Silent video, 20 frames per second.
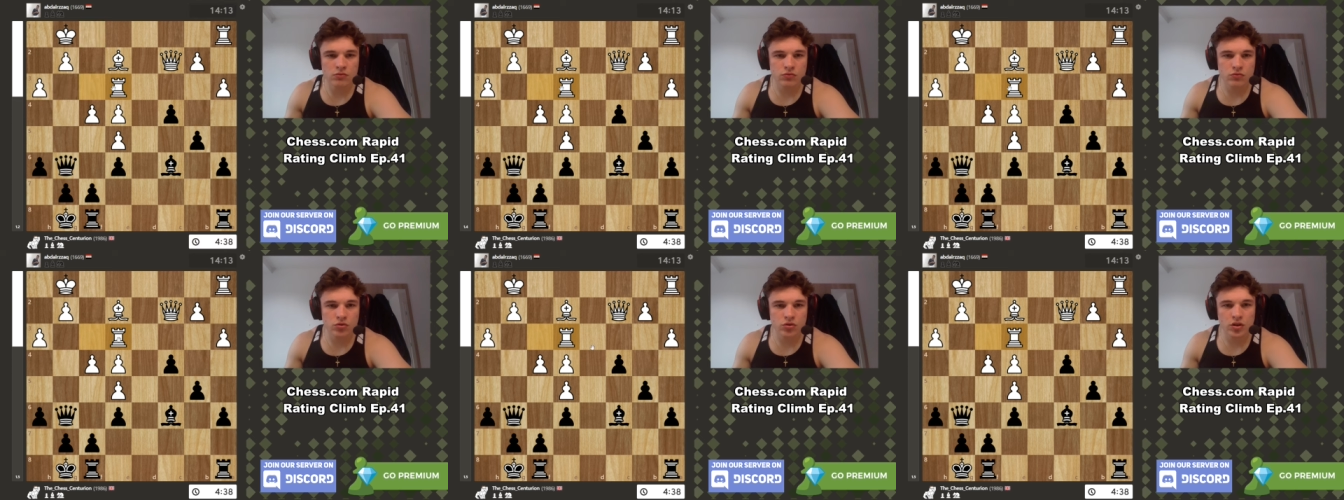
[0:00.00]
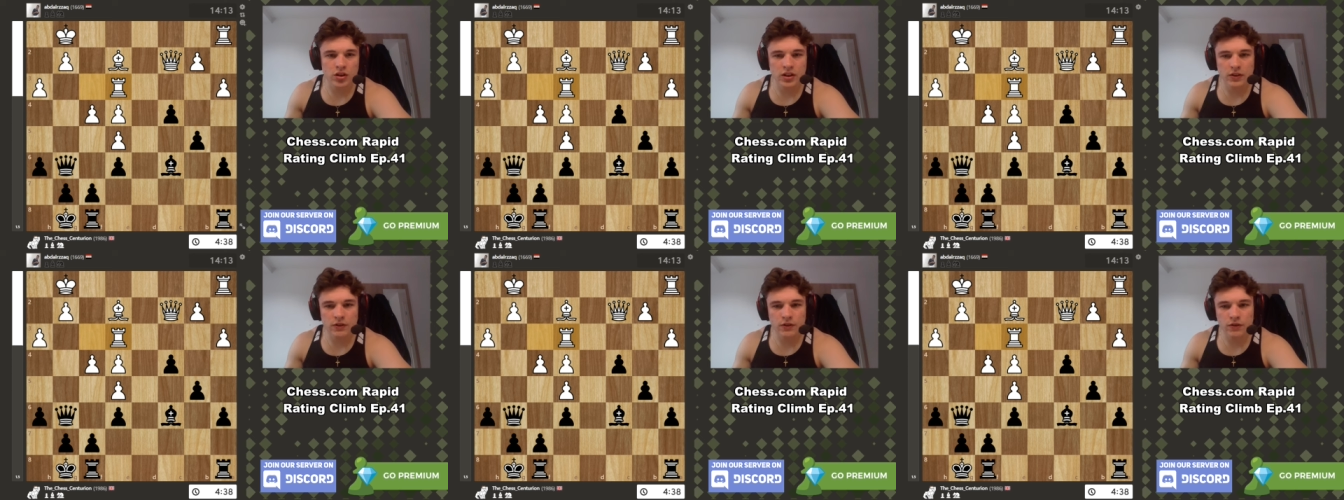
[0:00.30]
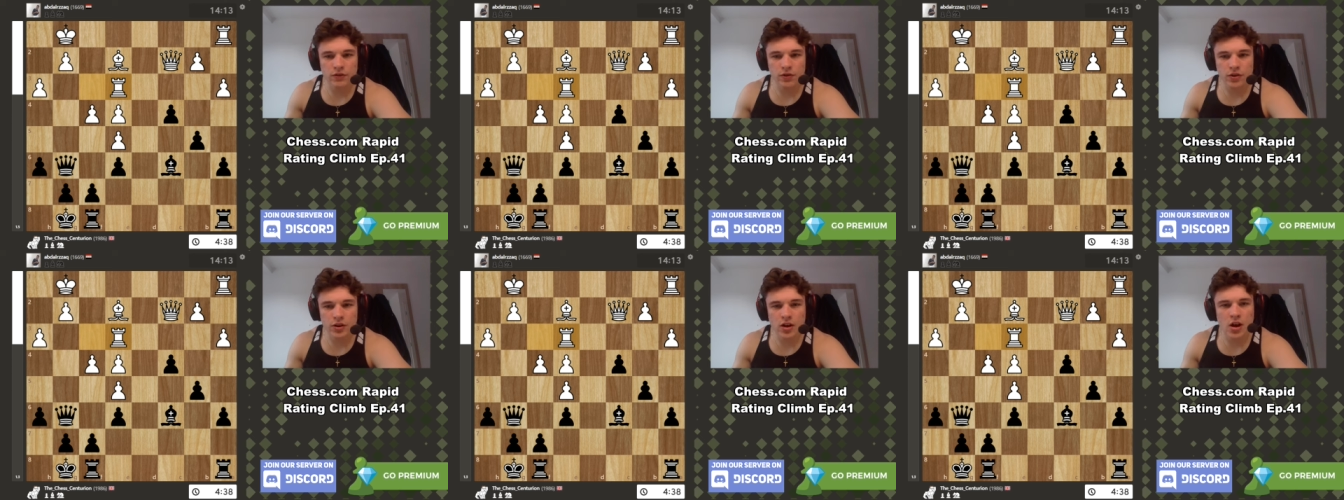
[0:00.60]
Rook e
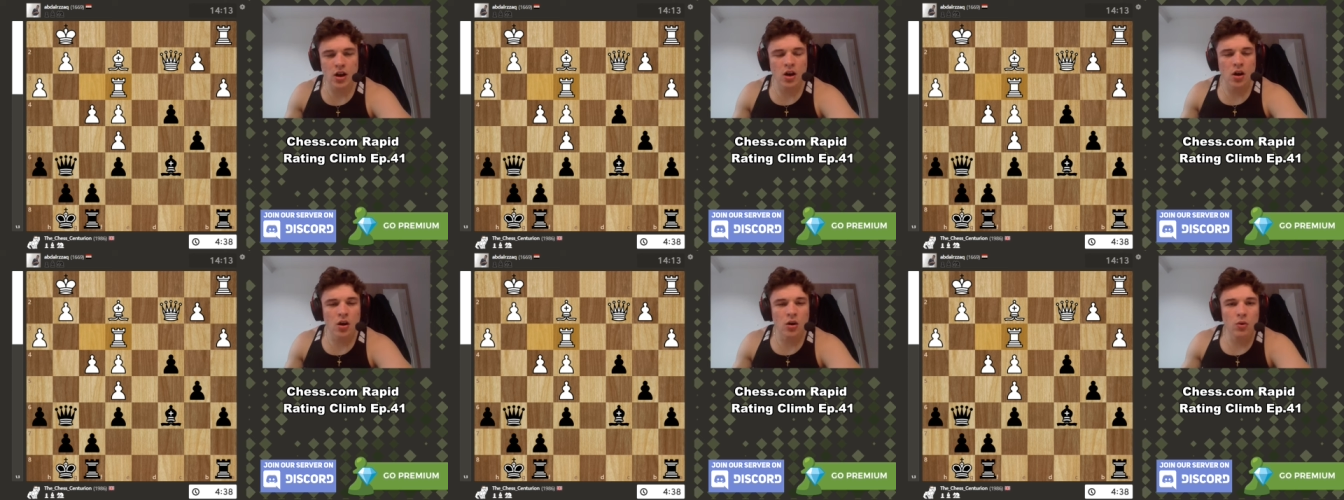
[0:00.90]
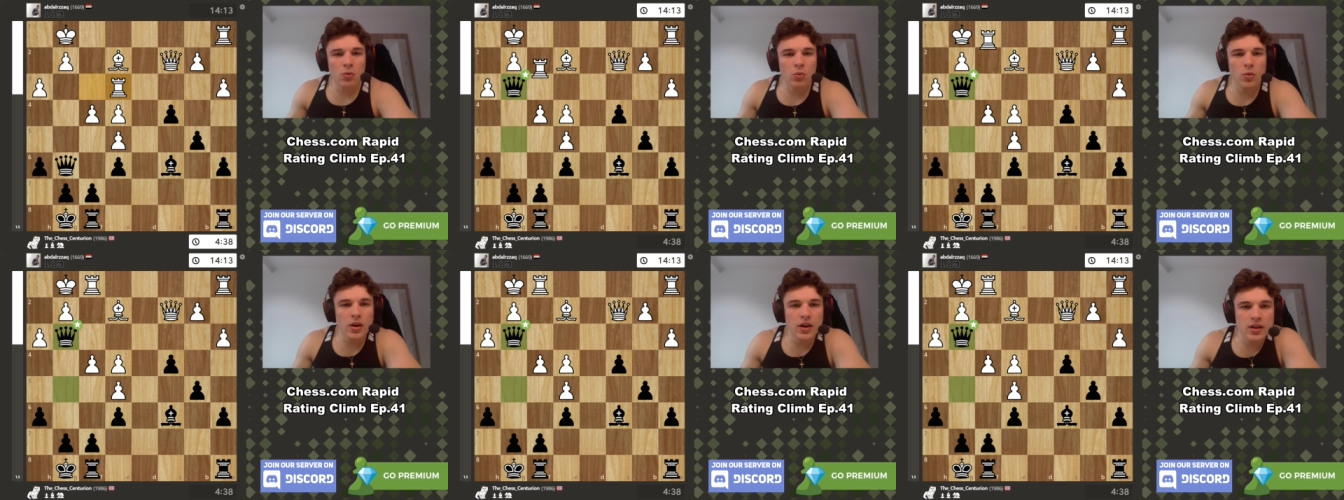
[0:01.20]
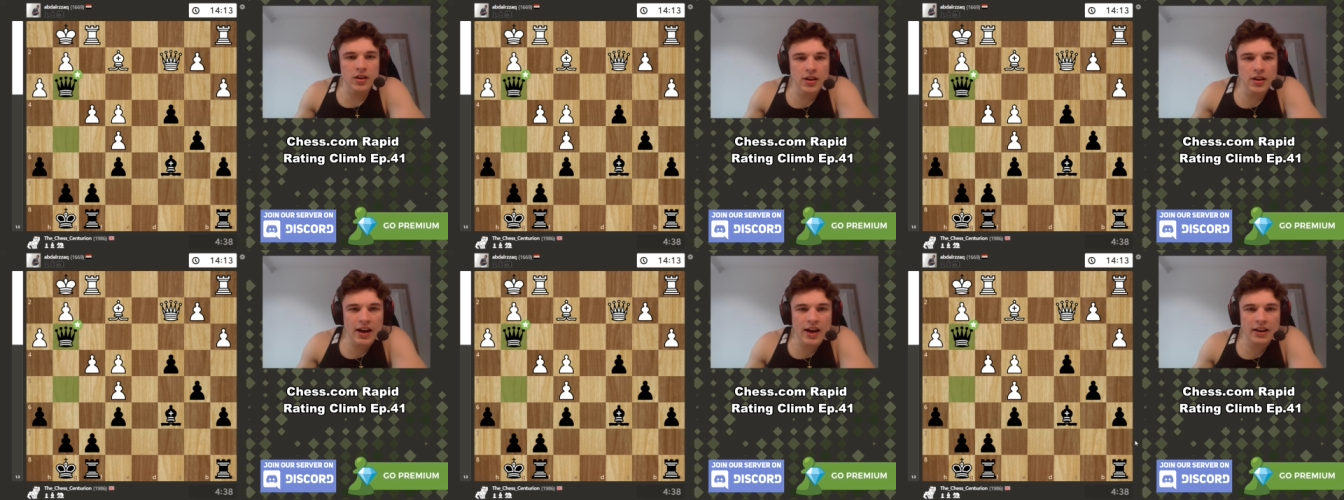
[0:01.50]
three.
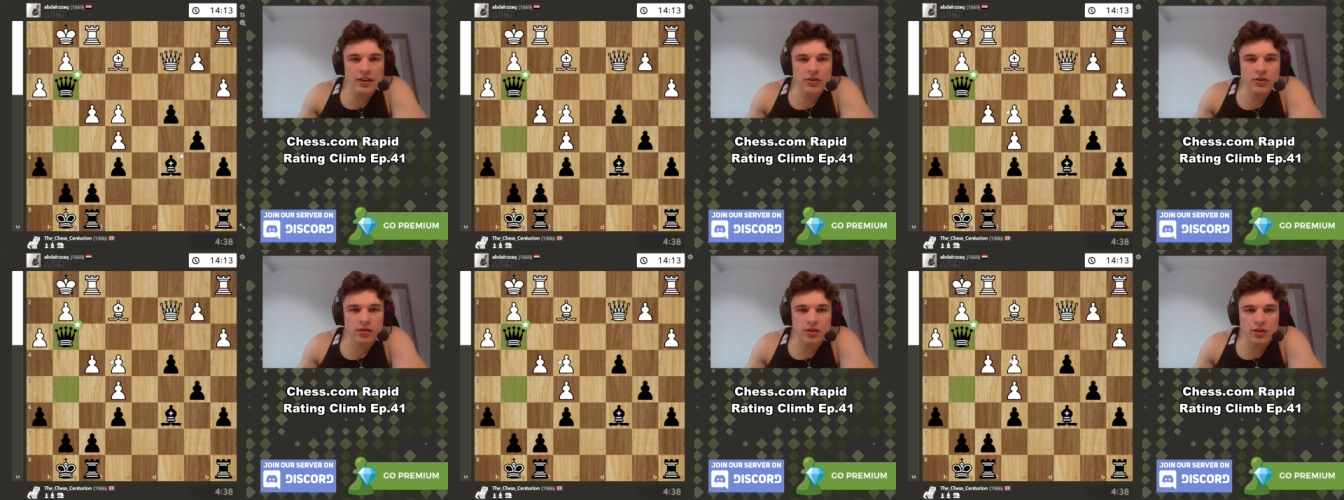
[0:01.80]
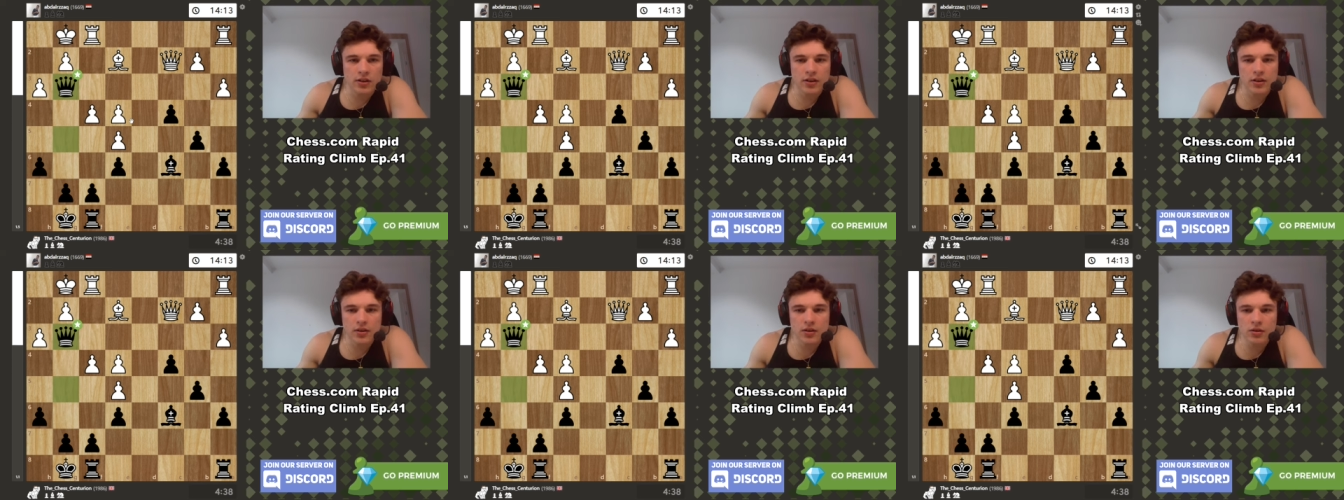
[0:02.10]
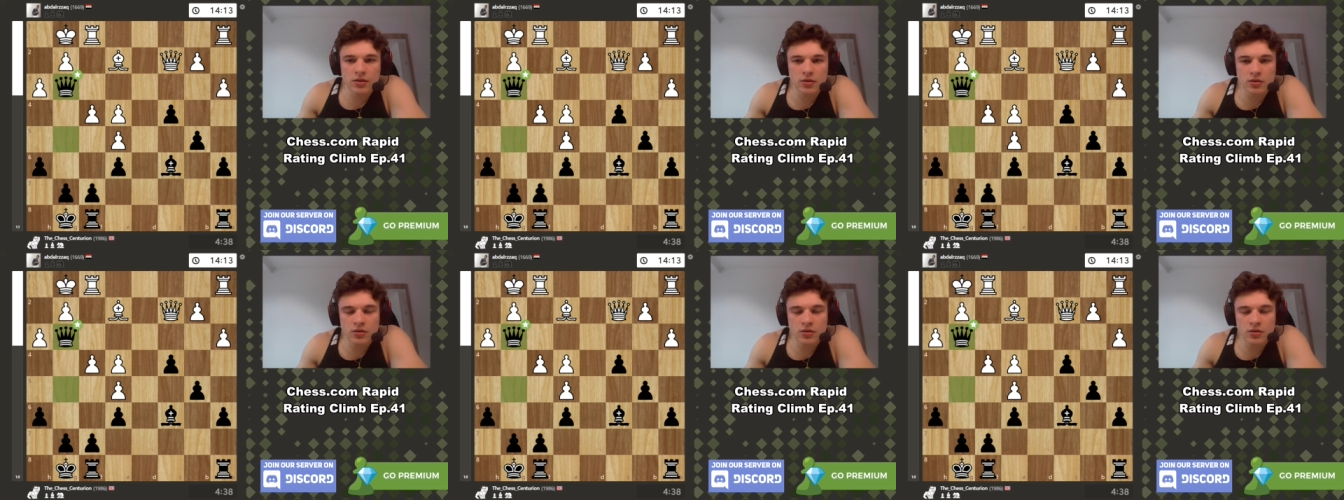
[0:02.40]
Wait, actually...